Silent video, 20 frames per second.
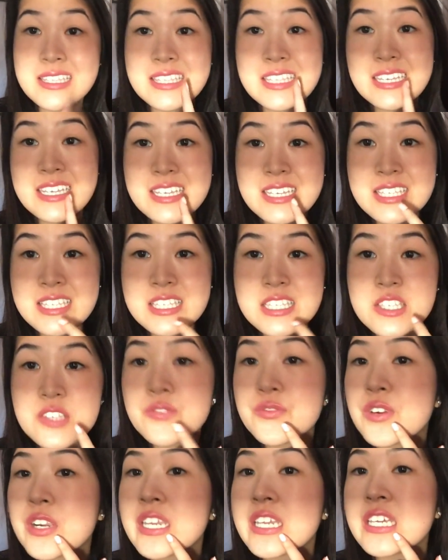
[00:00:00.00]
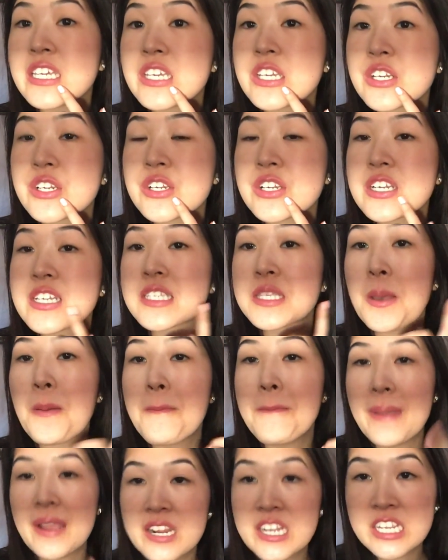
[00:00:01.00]
This right here is a
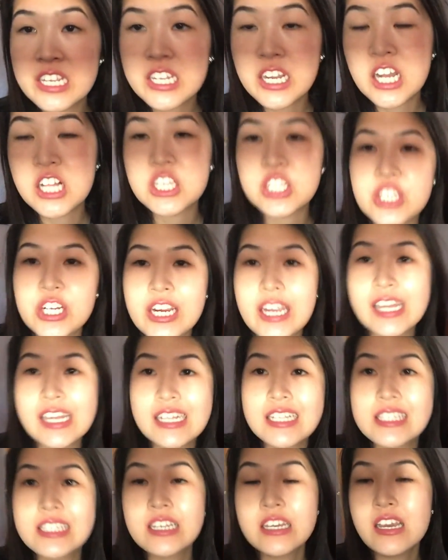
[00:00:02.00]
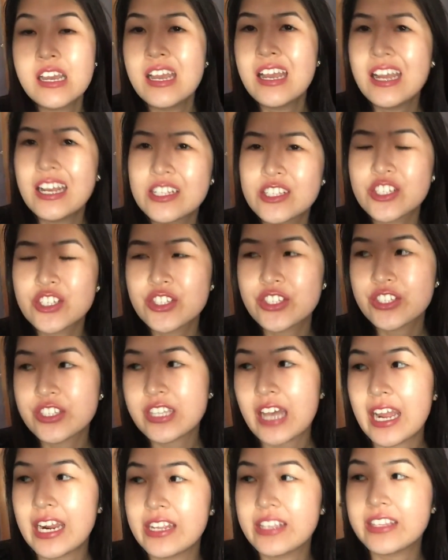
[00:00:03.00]
berry color and just
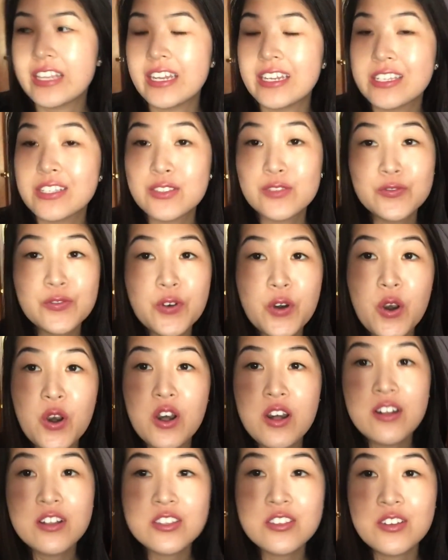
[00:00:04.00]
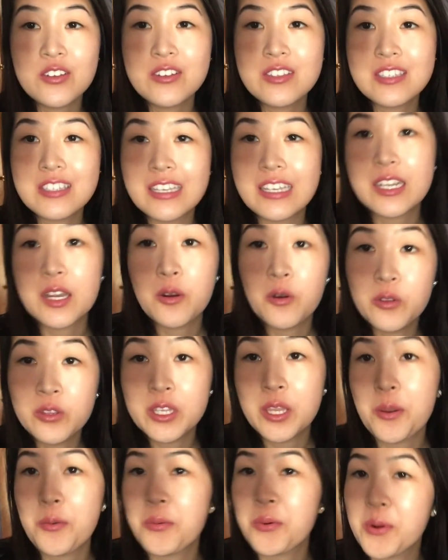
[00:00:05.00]
decided that it's fall so it's like
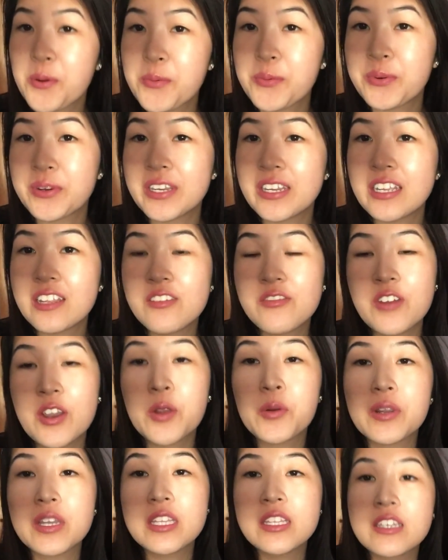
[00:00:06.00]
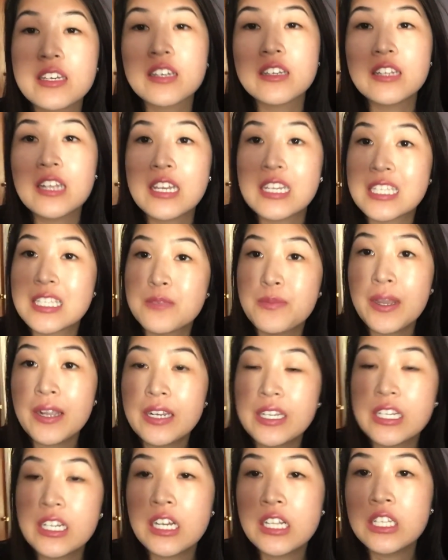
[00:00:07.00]
only appropriate if I wear like a nice
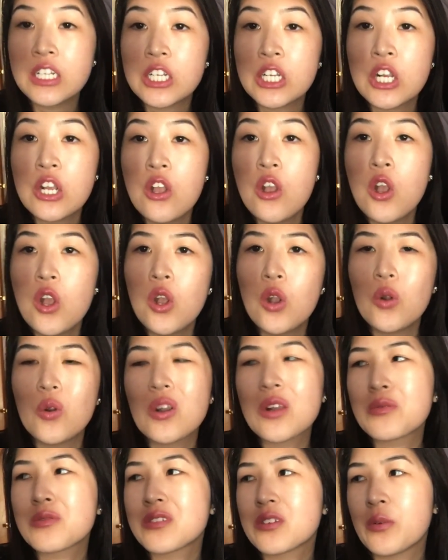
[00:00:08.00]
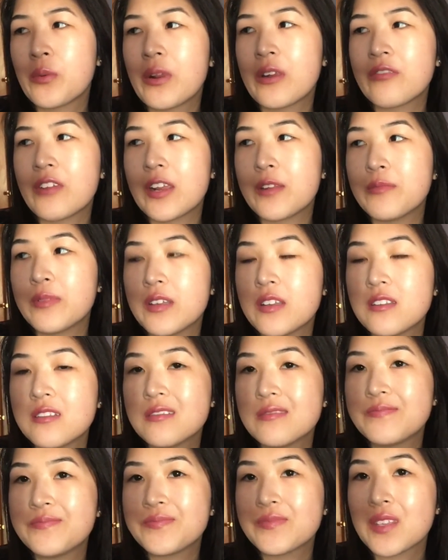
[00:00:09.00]
berry color or I was gonna wear red but
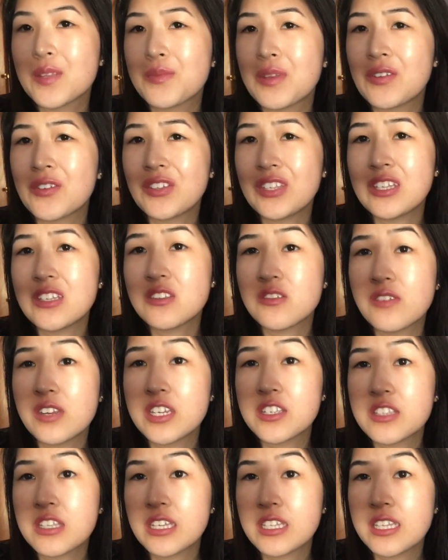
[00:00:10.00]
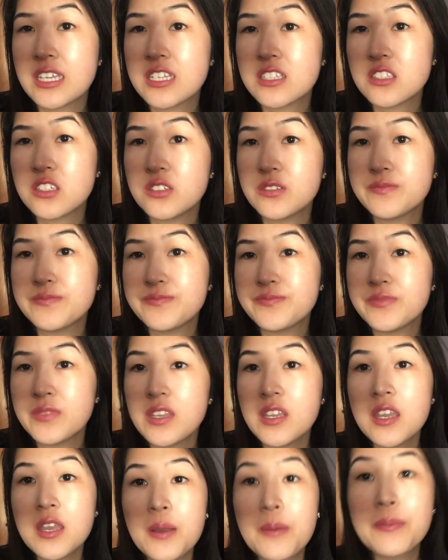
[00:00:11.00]
I'm not really into reds like that so.
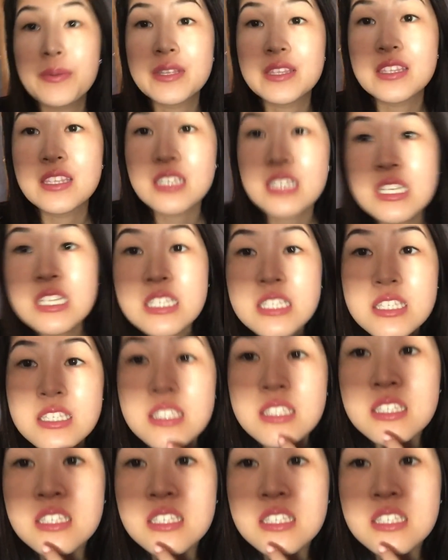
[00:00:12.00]
But this